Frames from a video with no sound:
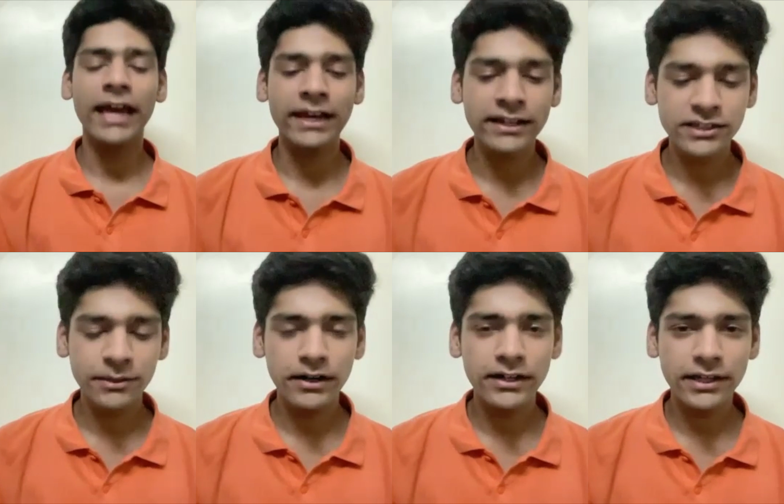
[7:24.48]

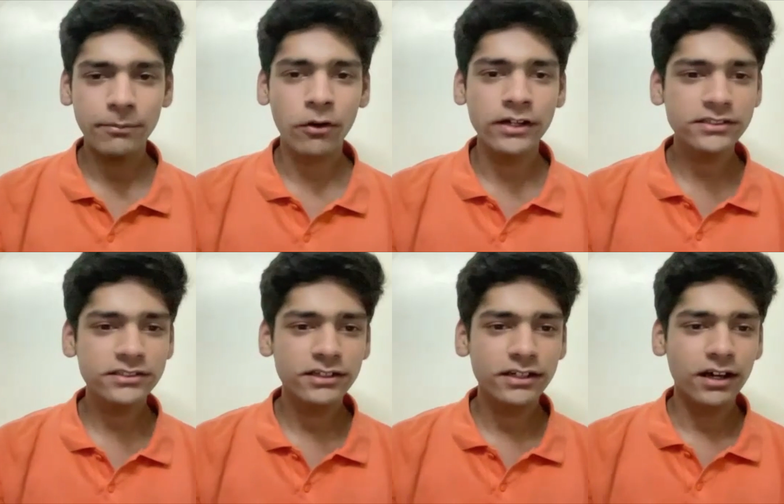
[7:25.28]
eligibility
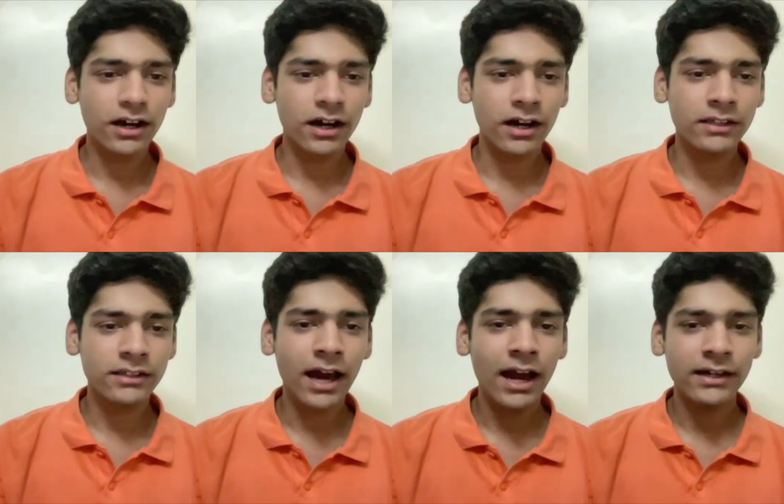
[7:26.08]
points
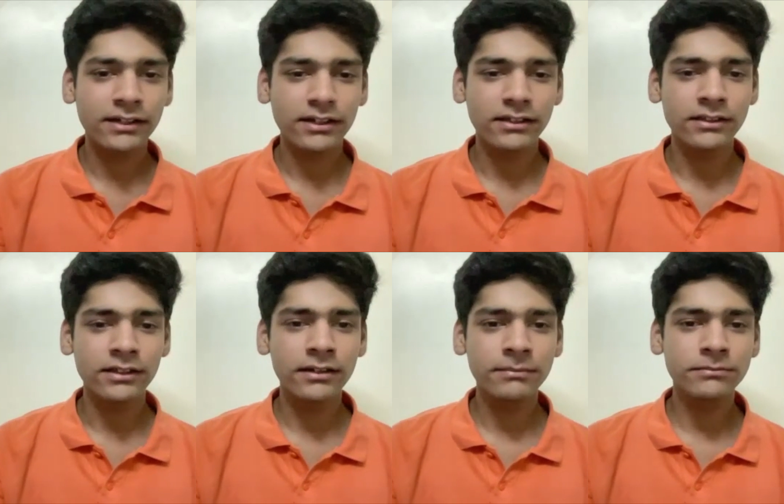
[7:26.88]
that the